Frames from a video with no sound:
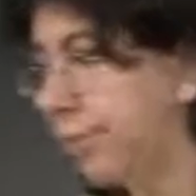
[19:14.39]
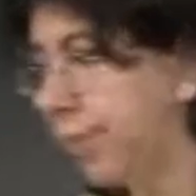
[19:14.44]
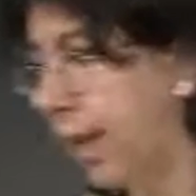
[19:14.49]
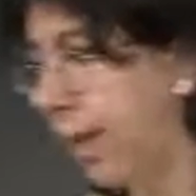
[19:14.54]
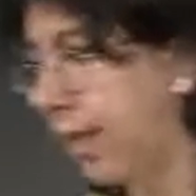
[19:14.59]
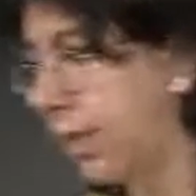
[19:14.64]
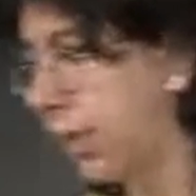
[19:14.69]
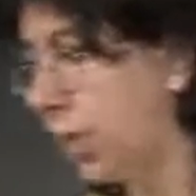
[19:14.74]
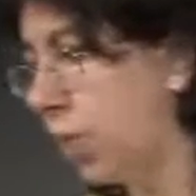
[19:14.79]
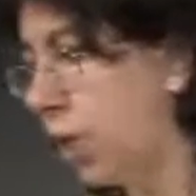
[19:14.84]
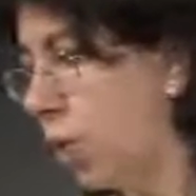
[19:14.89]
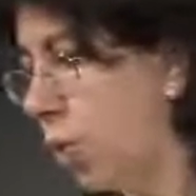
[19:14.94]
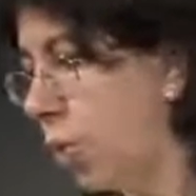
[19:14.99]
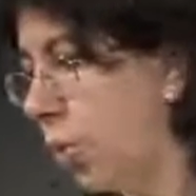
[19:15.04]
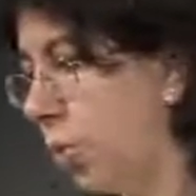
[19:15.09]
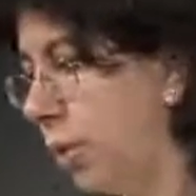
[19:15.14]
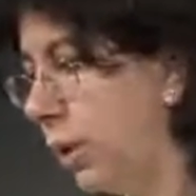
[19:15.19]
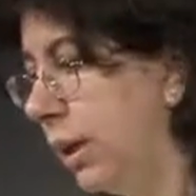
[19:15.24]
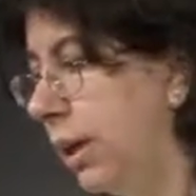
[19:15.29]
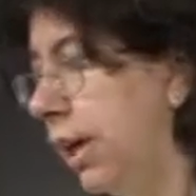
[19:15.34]
And
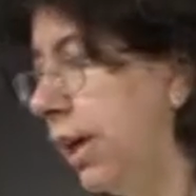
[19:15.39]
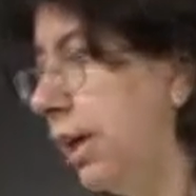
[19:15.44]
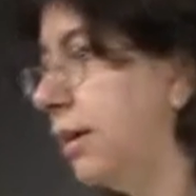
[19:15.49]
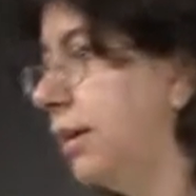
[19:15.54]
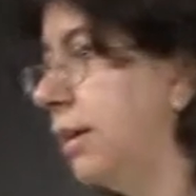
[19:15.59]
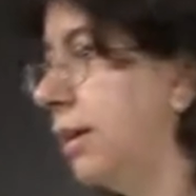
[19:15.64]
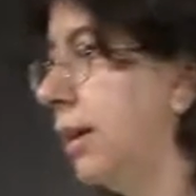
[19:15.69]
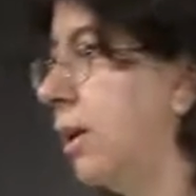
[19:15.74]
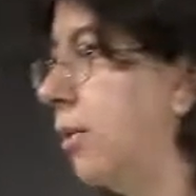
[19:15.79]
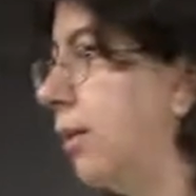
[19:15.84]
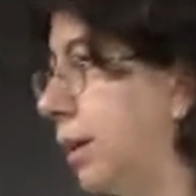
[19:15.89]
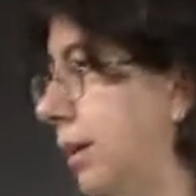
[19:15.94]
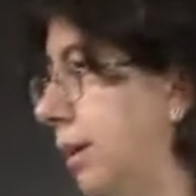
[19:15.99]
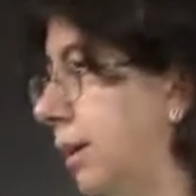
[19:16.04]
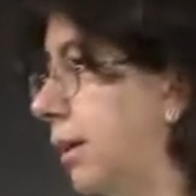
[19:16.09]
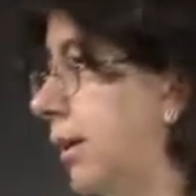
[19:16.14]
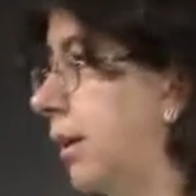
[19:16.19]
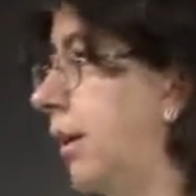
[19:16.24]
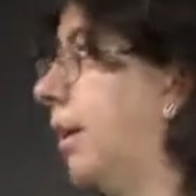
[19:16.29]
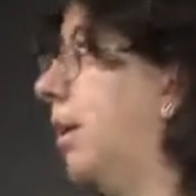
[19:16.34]
so we need
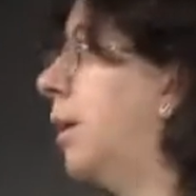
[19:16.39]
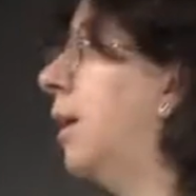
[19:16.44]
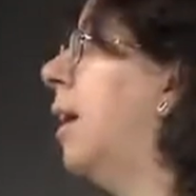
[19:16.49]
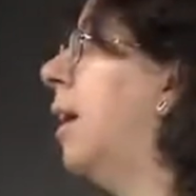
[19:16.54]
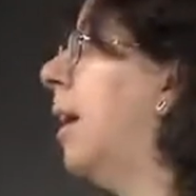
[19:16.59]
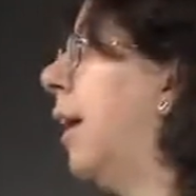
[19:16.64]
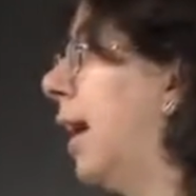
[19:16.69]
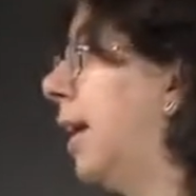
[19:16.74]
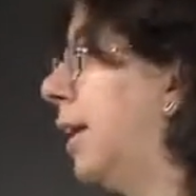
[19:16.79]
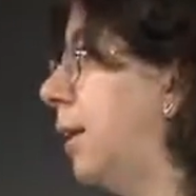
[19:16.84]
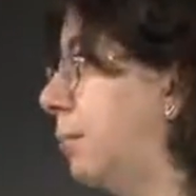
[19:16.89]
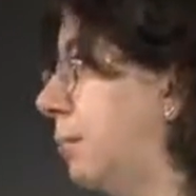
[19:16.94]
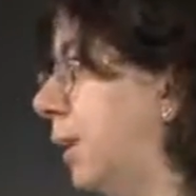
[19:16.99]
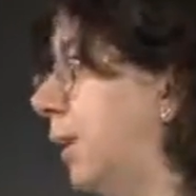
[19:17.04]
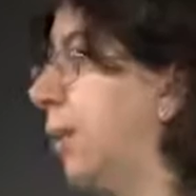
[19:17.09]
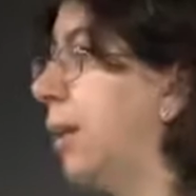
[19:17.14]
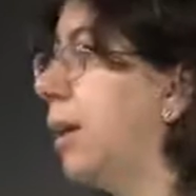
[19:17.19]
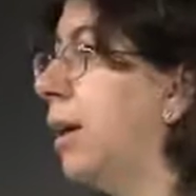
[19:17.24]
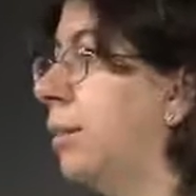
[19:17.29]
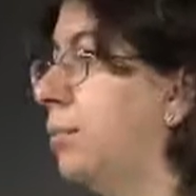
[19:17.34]
theoretical and
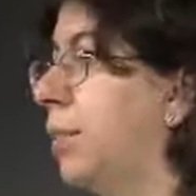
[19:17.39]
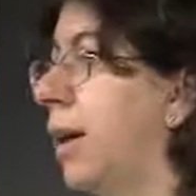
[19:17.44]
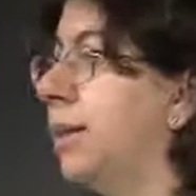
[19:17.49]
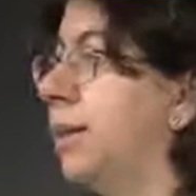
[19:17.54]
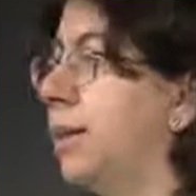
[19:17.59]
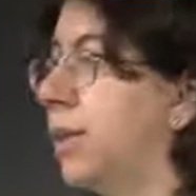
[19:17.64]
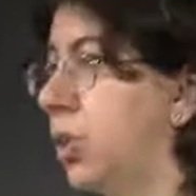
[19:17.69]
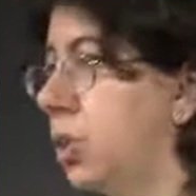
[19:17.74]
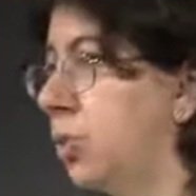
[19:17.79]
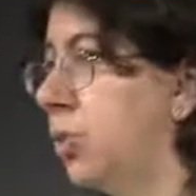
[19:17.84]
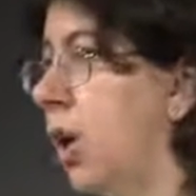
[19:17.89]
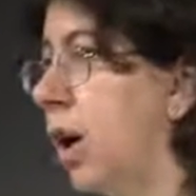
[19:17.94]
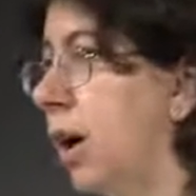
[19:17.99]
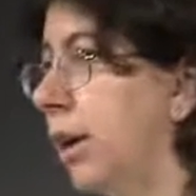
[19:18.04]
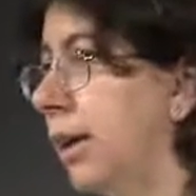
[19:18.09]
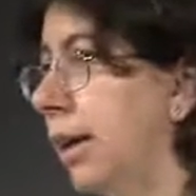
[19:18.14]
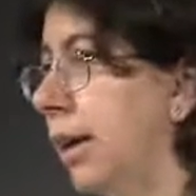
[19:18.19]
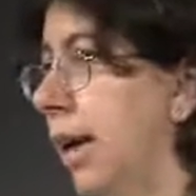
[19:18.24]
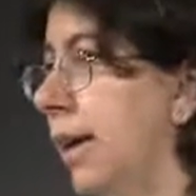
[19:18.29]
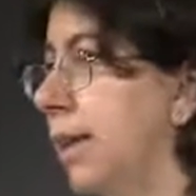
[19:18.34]
empirical methods to
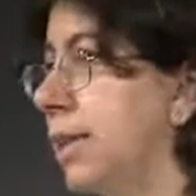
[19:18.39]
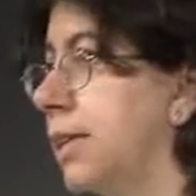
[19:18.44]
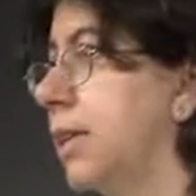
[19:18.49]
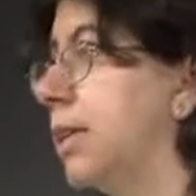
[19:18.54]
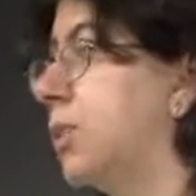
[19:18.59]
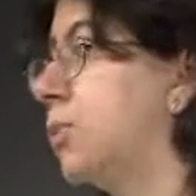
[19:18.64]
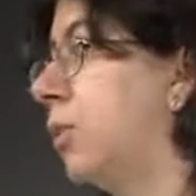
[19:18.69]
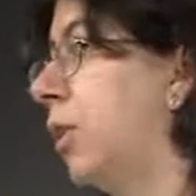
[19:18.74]
guard against this.